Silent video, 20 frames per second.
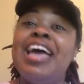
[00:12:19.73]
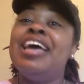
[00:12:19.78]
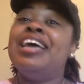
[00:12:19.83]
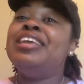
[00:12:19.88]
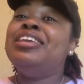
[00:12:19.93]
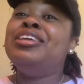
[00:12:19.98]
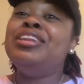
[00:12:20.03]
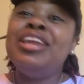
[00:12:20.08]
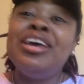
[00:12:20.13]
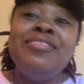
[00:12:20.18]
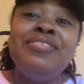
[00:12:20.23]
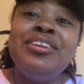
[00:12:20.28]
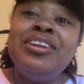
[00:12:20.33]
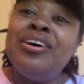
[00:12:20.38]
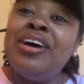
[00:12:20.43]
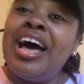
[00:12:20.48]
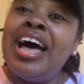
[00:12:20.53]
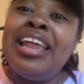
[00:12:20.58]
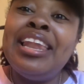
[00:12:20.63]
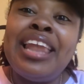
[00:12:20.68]
You never know
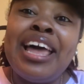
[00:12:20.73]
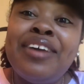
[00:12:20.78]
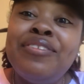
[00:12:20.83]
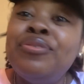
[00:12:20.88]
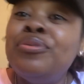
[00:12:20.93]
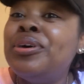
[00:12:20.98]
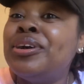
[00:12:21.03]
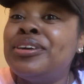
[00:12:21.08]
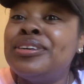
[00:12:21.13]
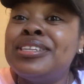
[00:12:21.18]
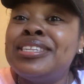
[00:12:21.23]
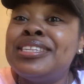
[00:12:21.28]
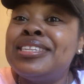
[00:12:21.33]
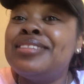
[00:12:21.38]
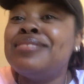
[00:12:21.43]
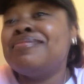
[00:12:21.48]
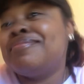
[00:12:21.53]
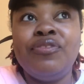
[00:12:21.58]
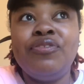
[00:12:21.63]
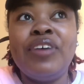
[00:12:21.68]
how life works.
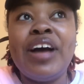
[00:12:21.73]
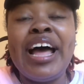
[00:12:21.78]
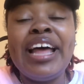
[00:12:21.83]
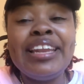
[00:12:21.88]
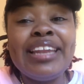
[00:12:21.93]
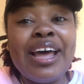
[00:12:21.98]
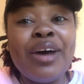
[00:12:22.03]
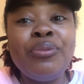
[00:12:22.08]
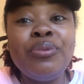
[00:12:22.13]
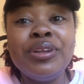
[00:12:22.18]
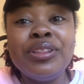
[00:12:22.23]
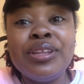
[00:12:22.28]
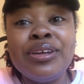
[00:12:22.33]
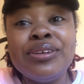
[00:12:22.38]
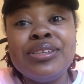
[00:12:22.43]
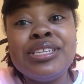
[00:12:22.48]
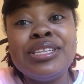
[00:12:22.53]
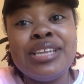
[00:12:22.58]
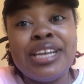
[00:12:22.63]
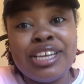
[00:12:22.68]
Find out what
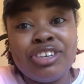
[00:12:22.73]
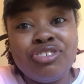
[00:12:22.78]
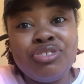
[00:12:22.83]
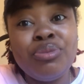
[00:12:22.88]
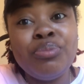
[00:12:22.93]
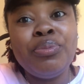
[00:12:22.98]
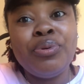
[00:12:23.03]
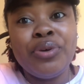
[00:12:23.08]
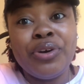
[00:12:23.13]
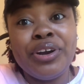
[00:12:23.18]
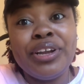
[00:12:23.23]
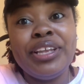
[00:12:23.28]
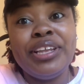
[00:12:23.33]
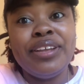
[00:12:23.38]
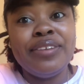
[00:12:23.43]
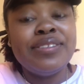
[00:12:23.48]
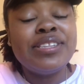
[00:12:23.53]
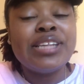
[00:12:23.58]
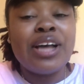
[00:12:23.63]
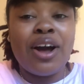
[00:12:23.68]
those natural born
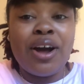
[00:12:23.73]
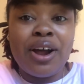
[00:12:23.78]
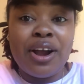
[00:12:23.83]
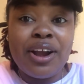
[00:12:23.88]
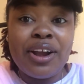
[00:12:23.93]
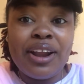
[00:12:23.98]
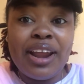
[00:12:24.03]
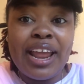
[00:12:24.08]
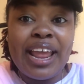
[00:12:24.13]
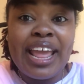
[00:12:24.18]
gifts are